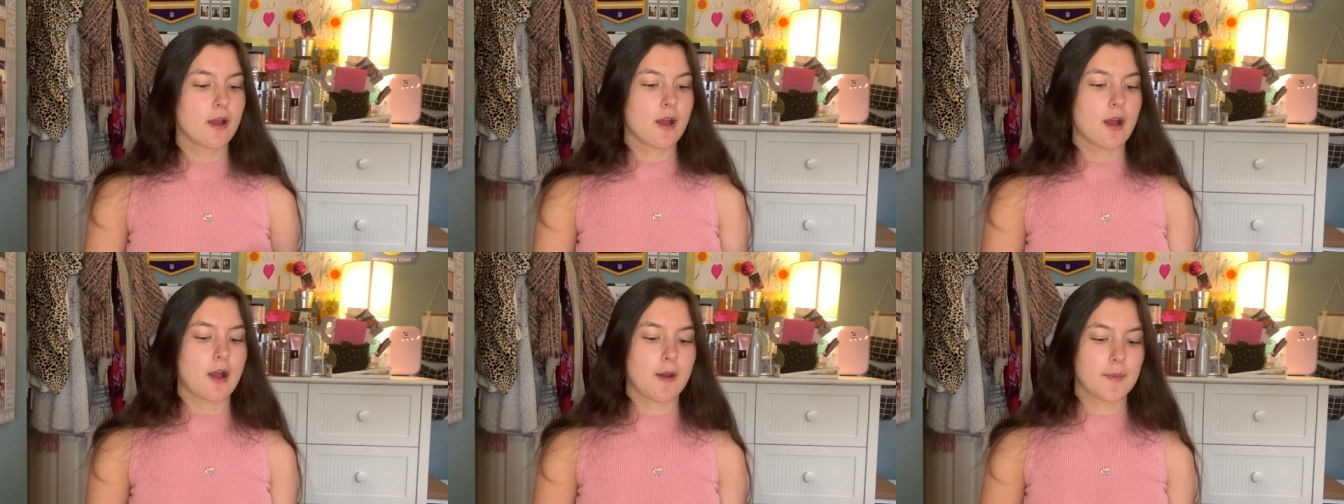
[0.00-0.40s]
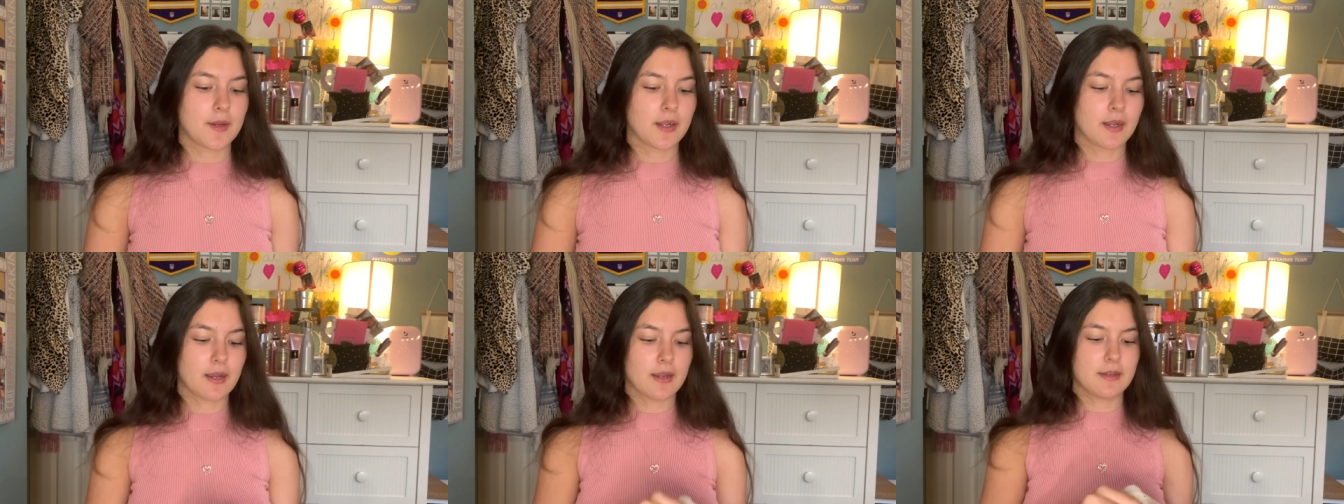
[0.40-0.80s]
Um,
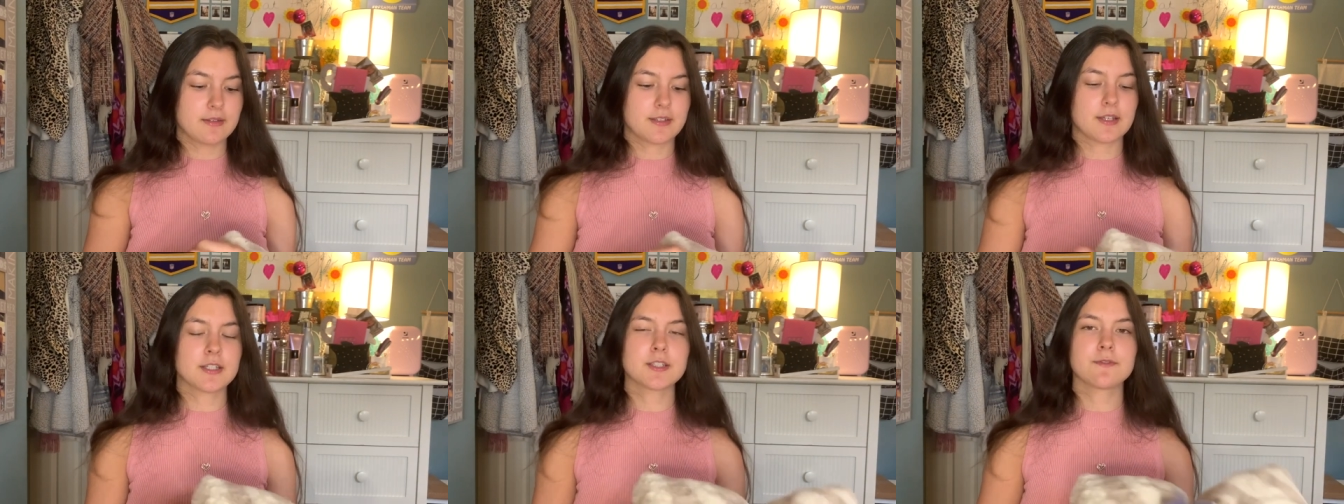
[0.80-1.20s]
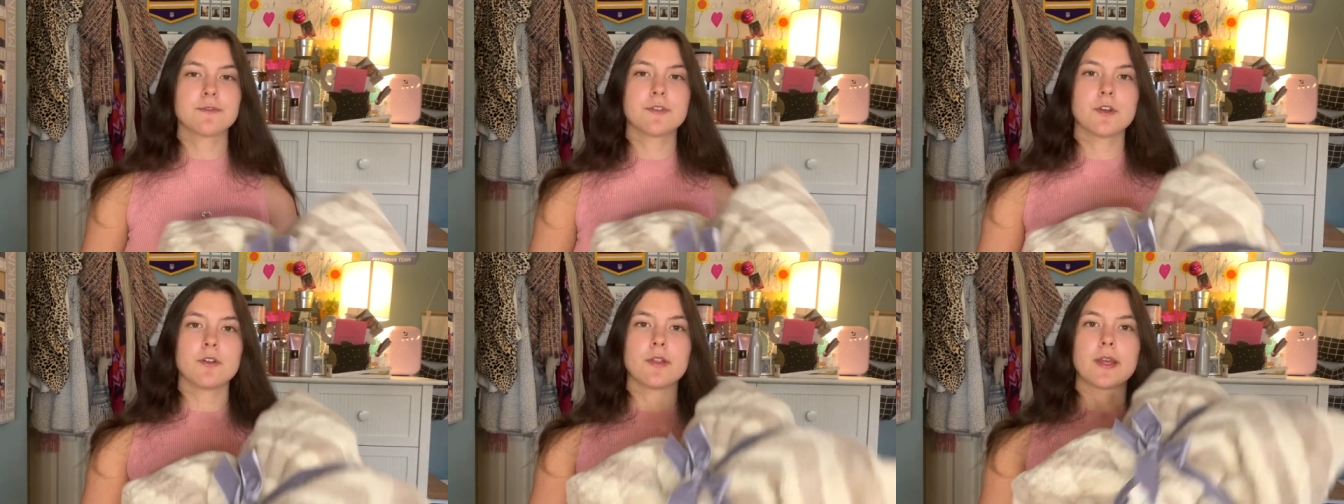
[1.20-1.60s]
and it, it does
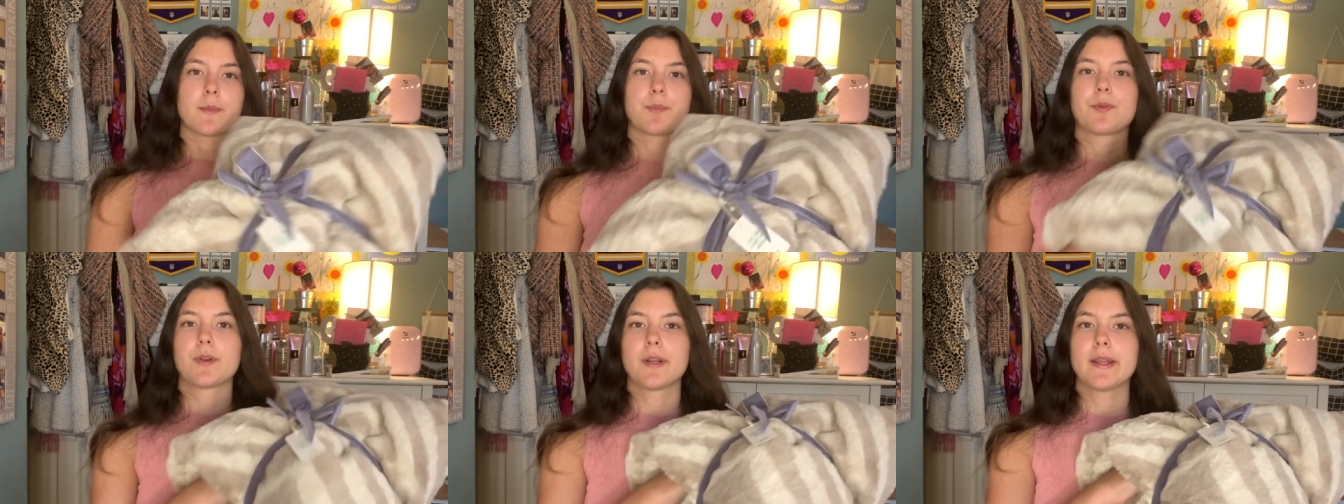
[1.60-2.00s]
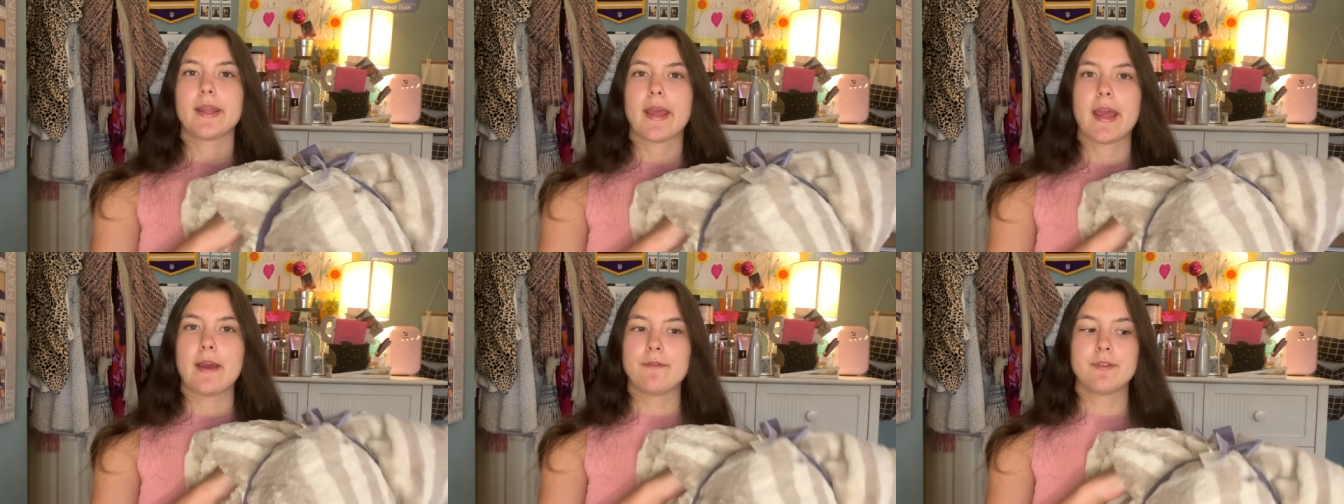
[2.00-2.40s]
feel like pretty
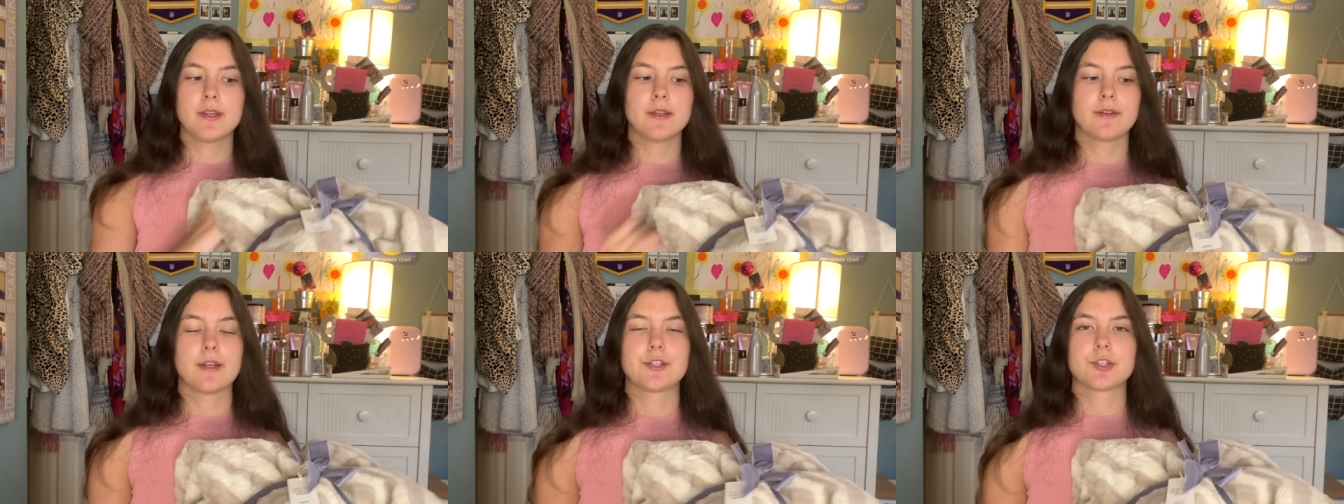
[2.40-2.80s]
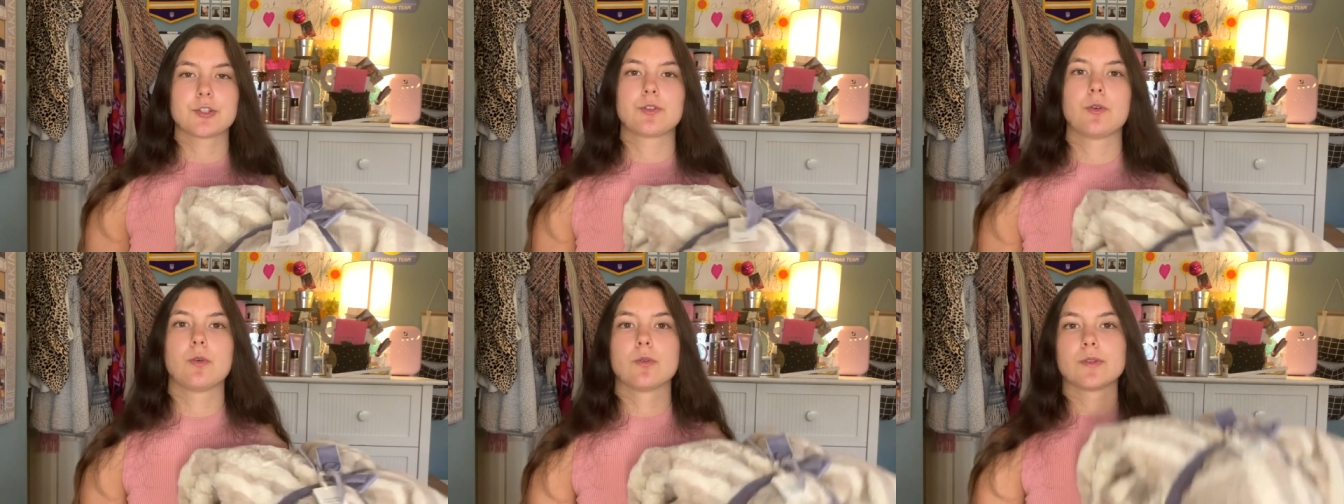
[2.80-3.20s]
heavy, like
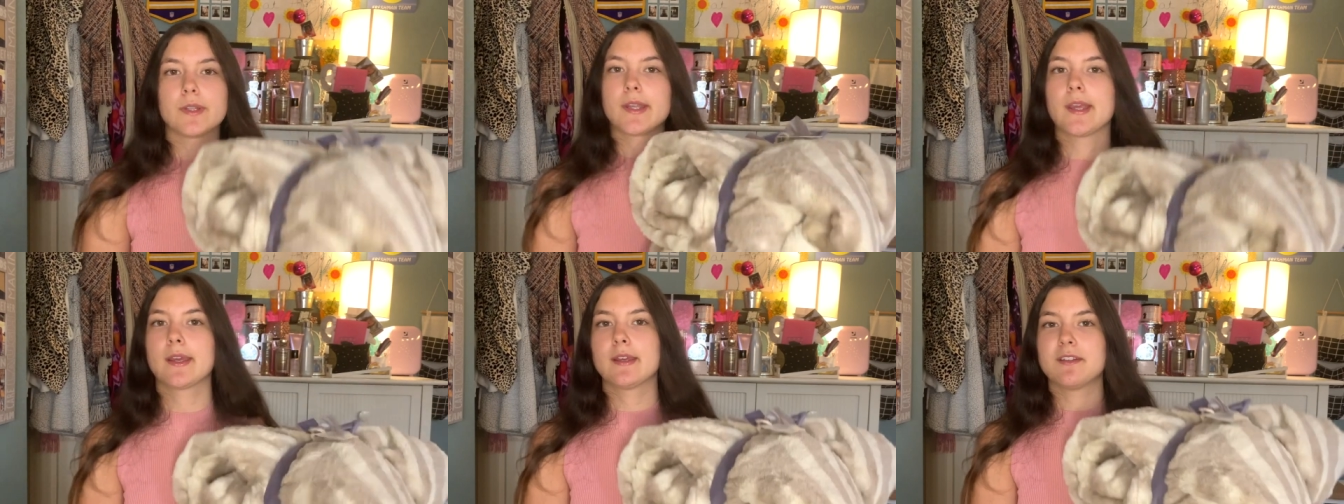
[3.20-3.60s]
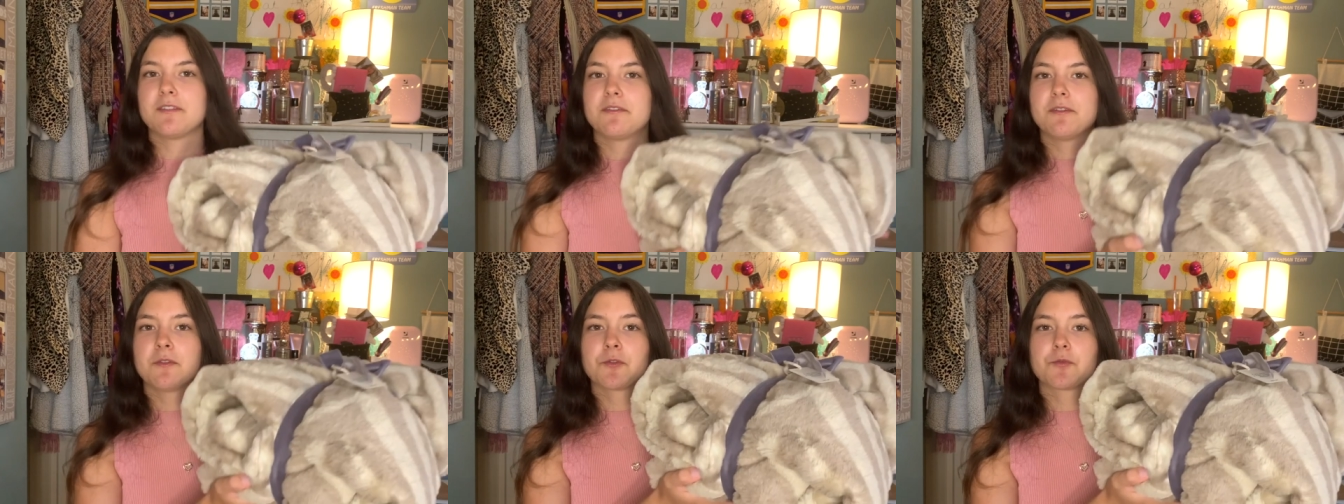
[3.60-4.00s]
just holding it
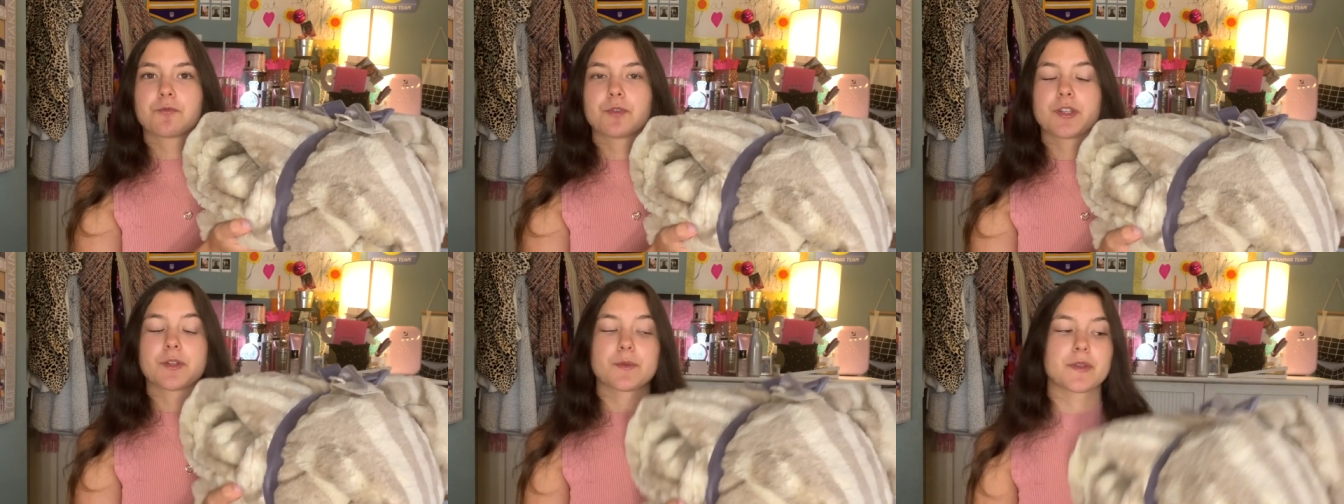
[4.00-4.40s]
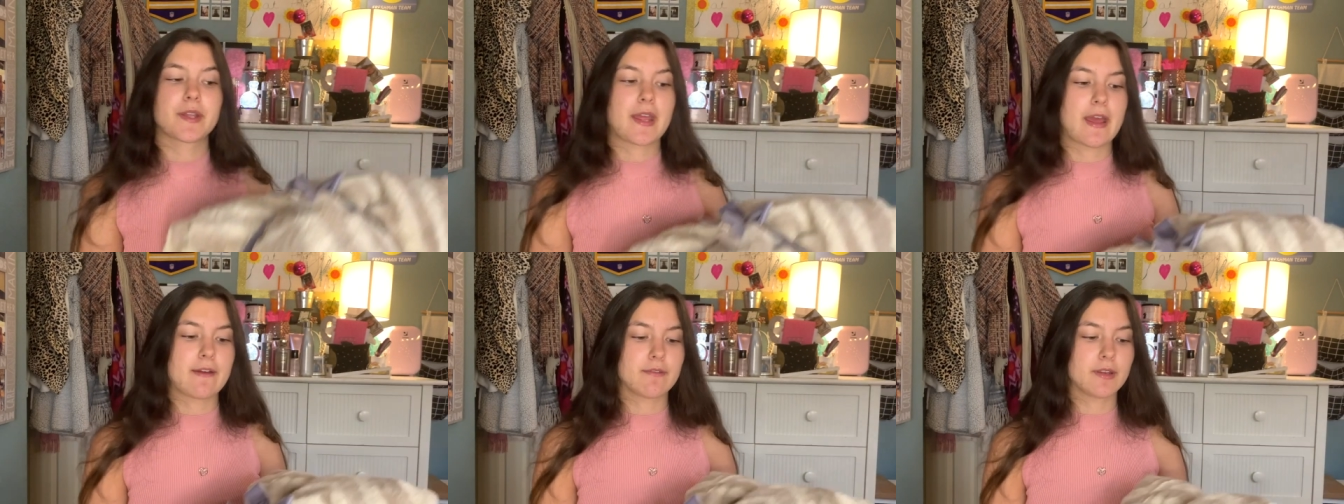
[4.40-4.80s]
feels really, really
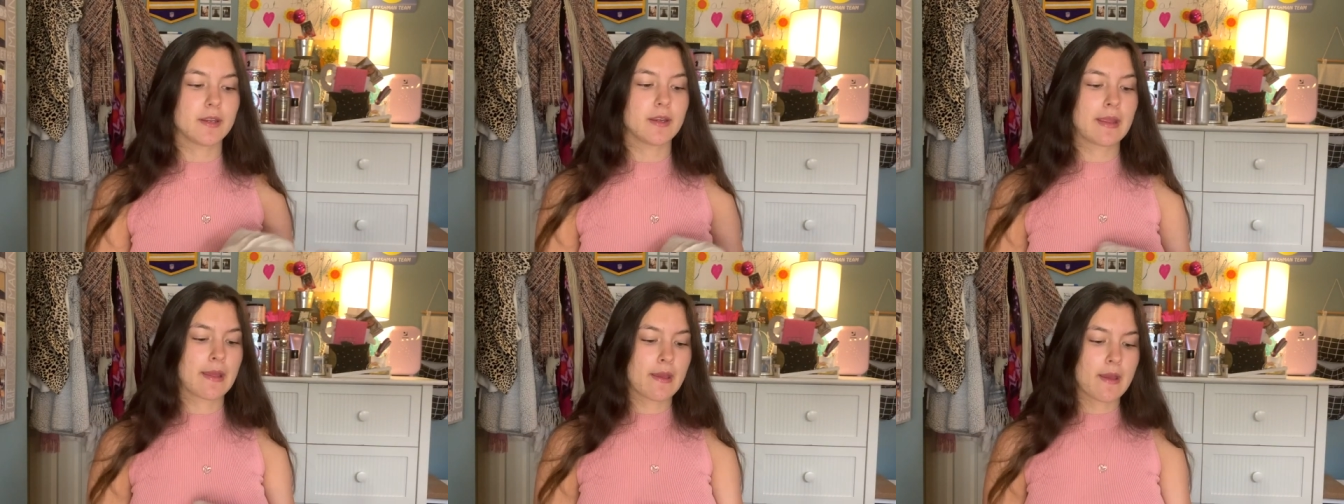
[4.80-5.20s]
heavy.